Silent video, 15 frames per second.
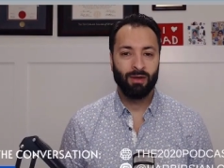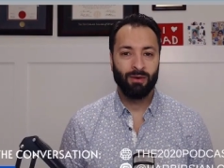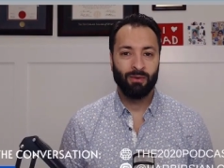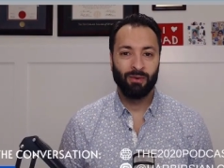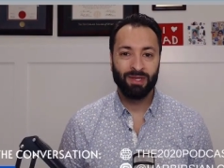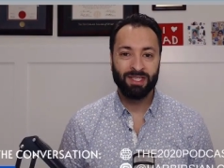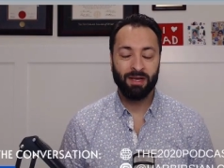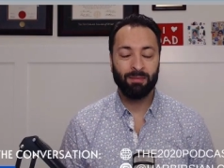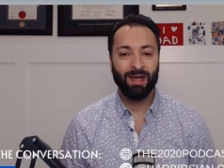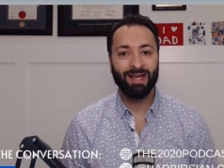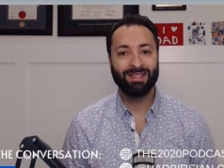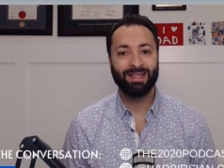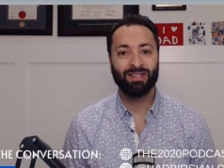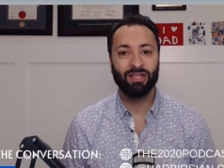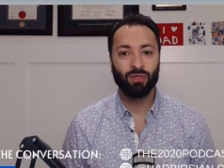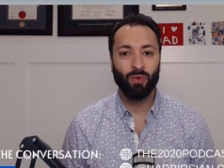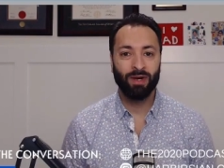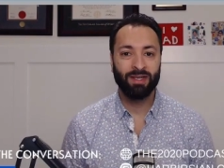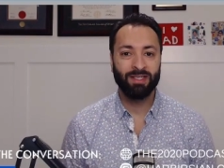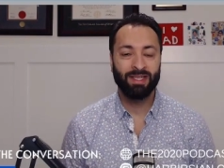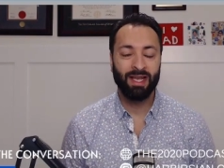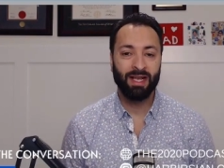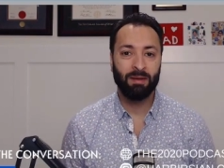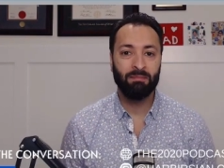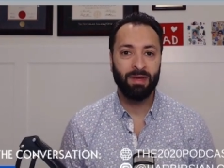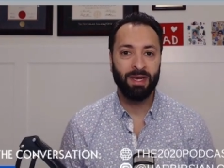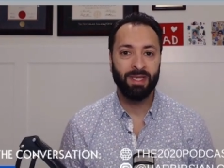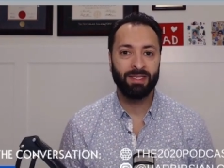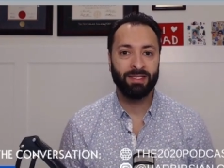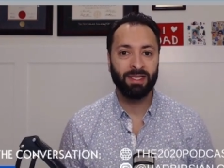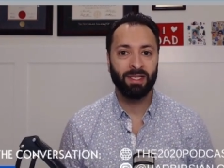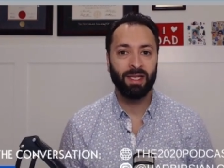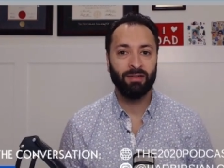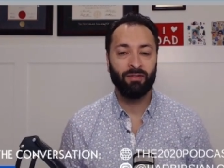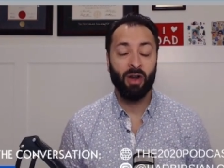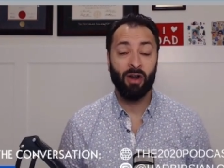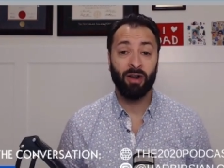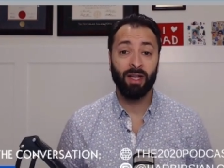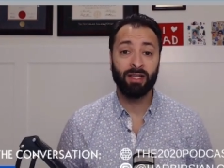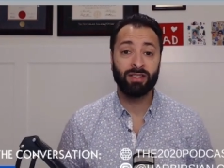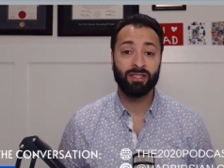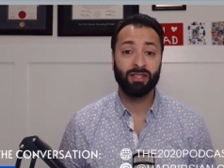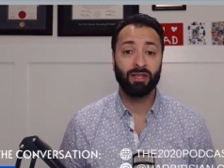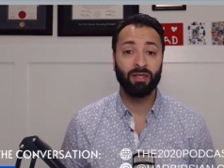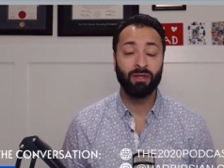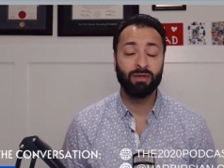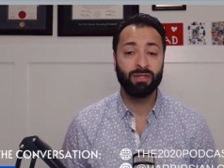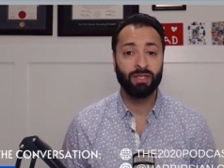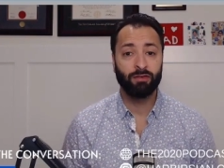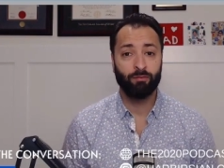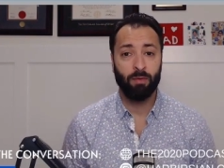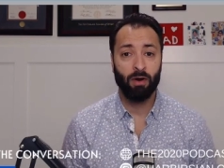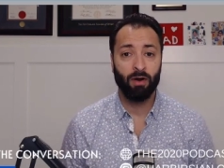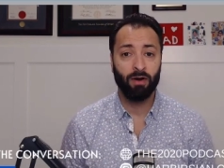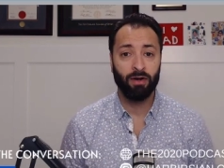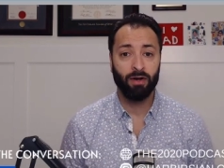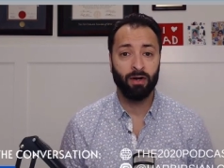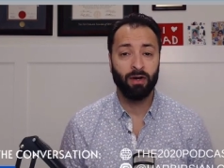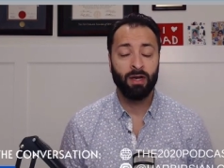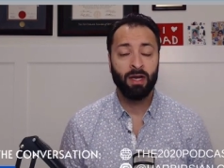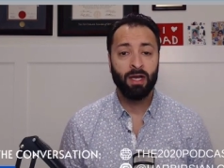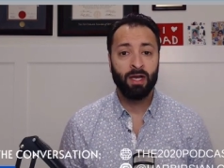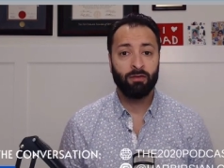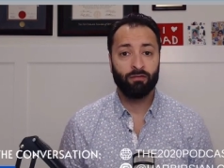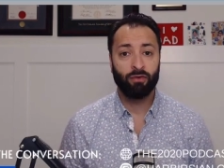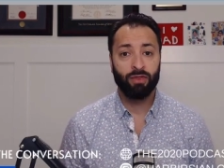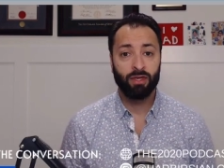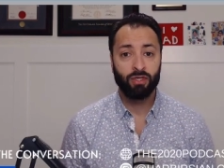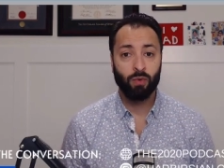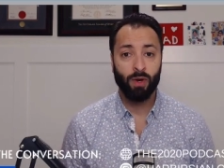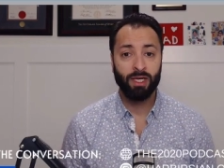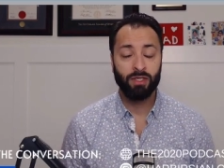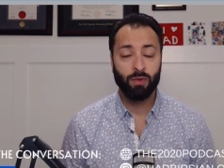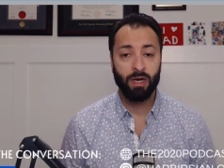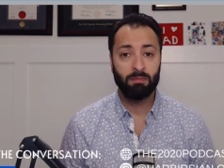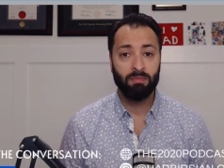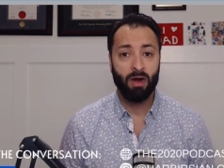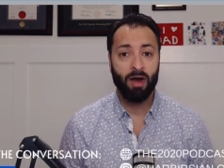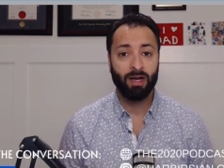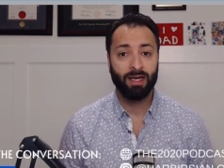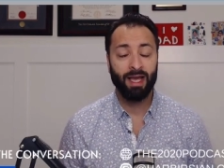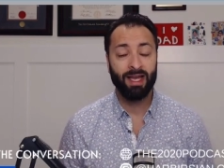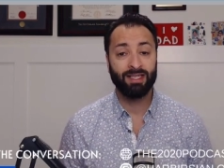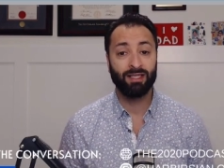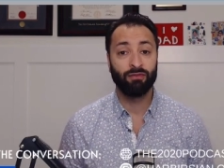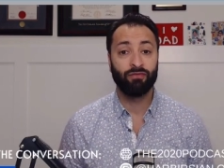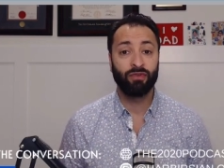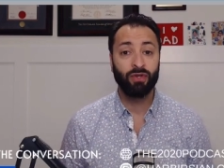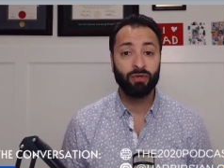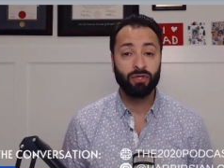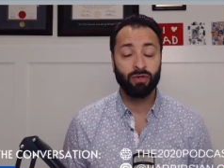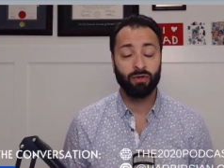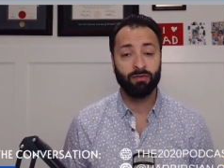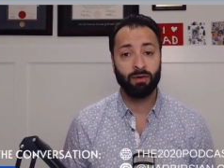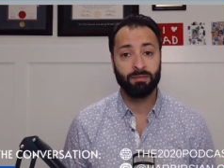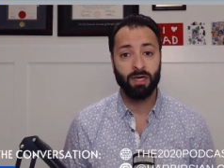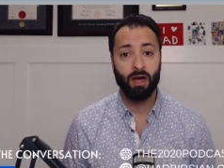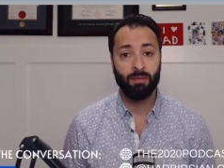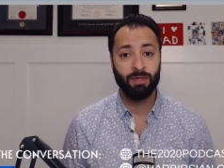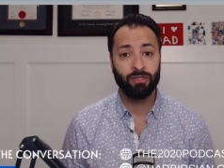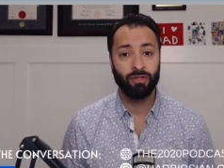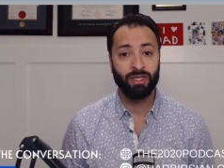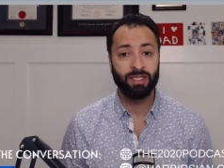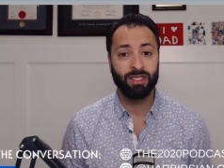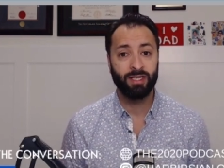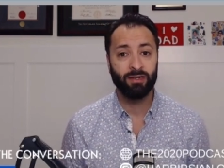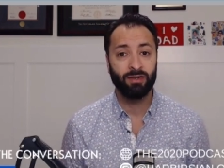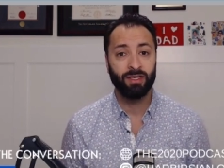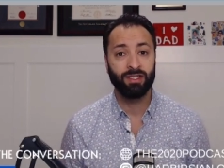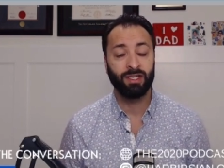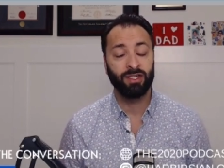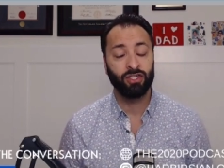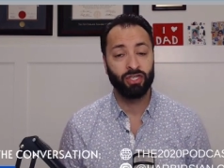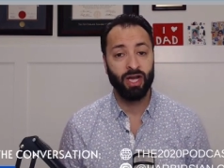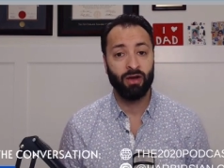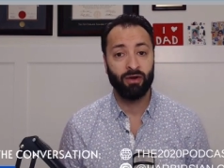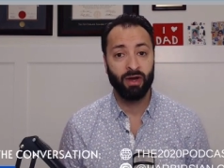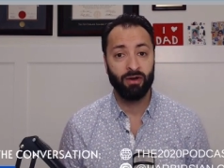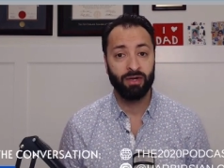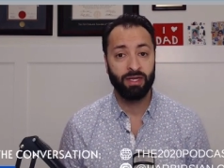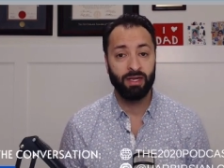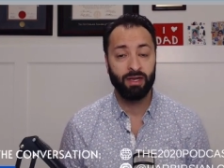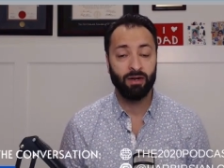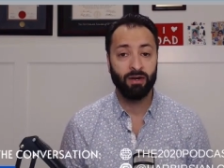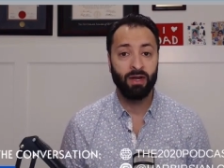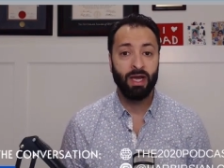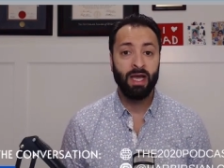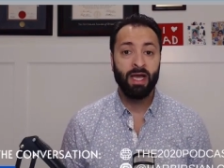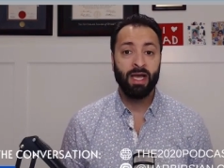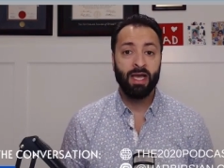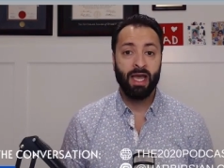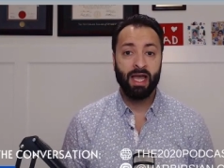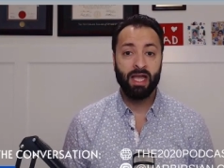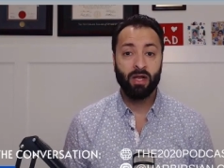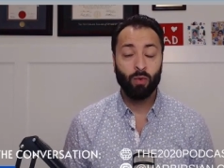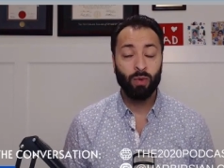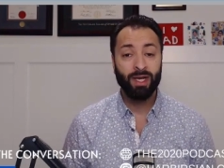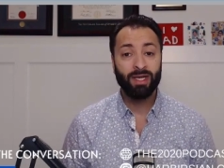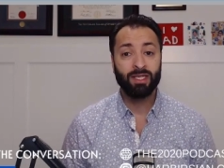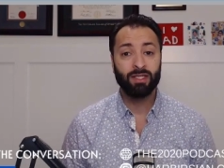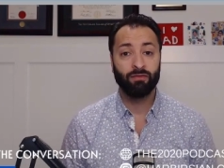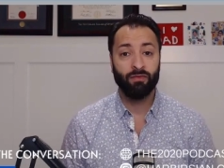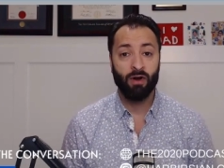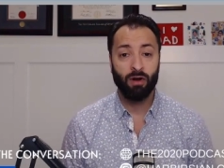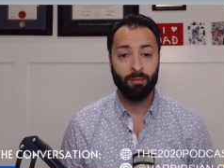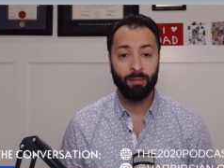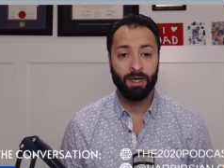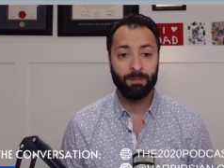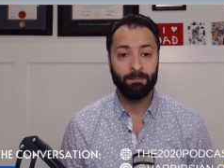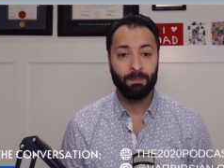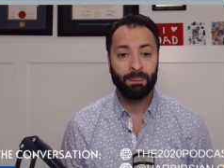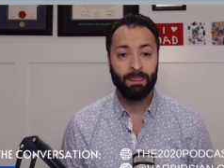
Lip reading: What's up, guys? I just wanted to take a minute to give our exclusive partner for the 2020 podcast, the Future of Optometry series, a shout out here, Aqueous Pharma.